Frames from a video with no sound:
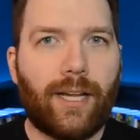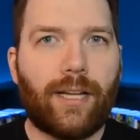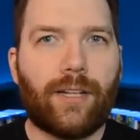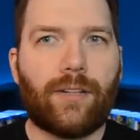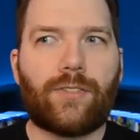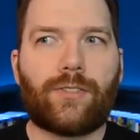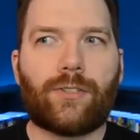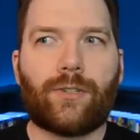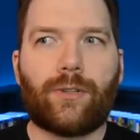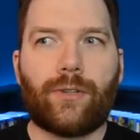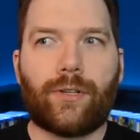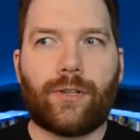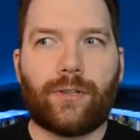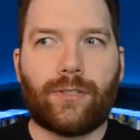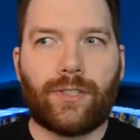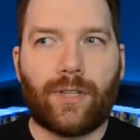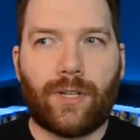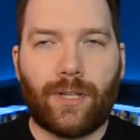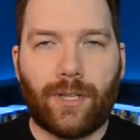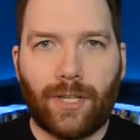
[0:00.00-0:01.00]
And so
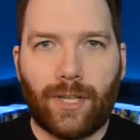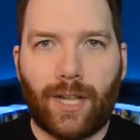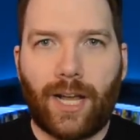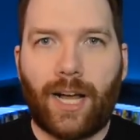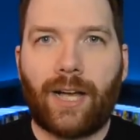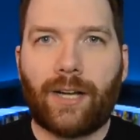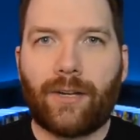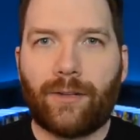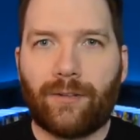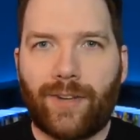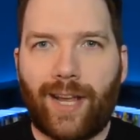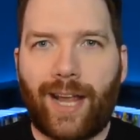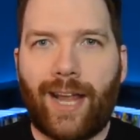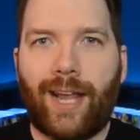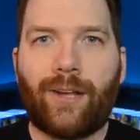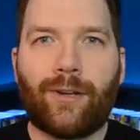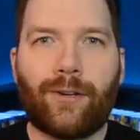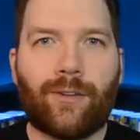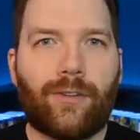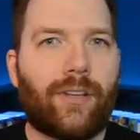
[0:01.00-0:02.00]
there's a lot of
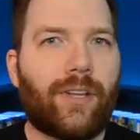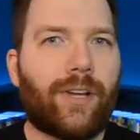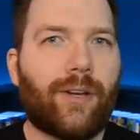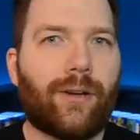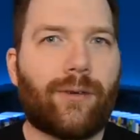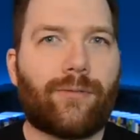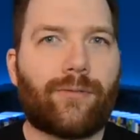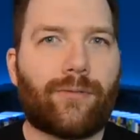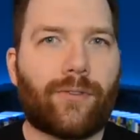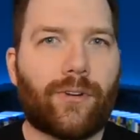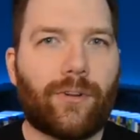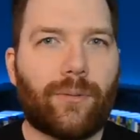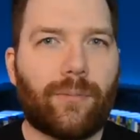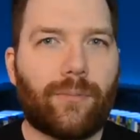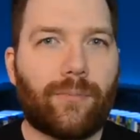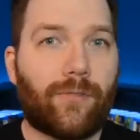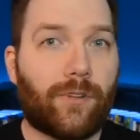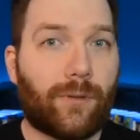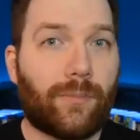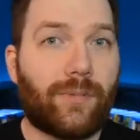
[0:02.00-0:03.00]
anger there
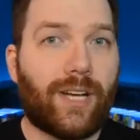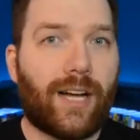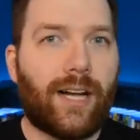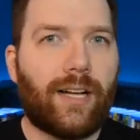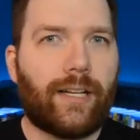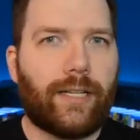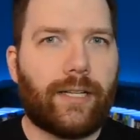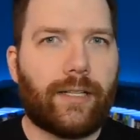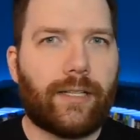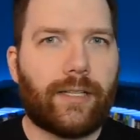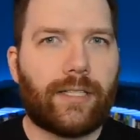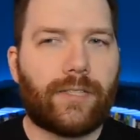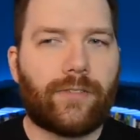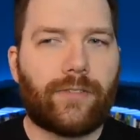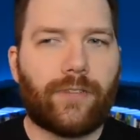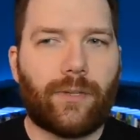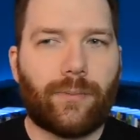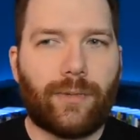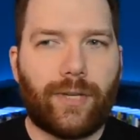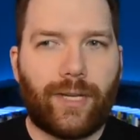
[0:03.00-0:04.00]
from from Donnie in this
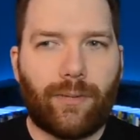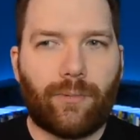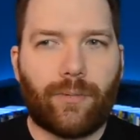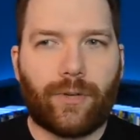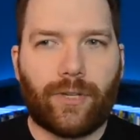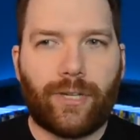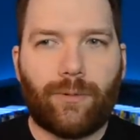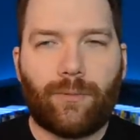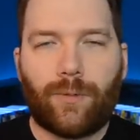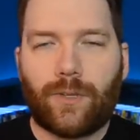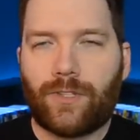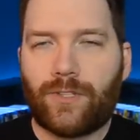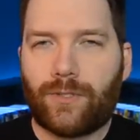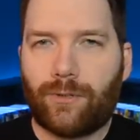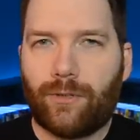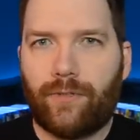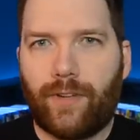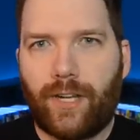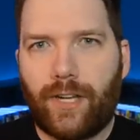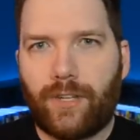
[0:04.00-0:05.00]
film and he really wants
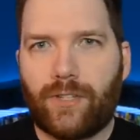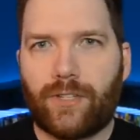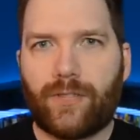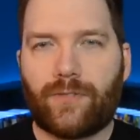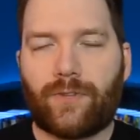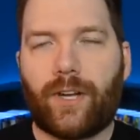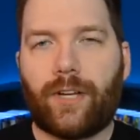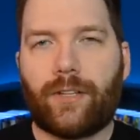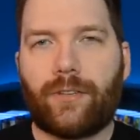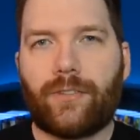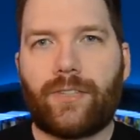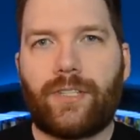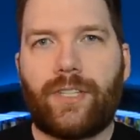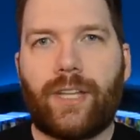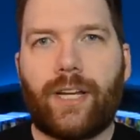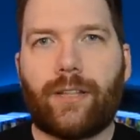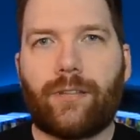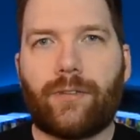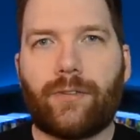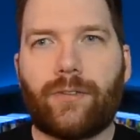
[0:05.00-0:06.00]
to avenge his father's
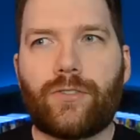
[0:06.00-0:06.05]
death.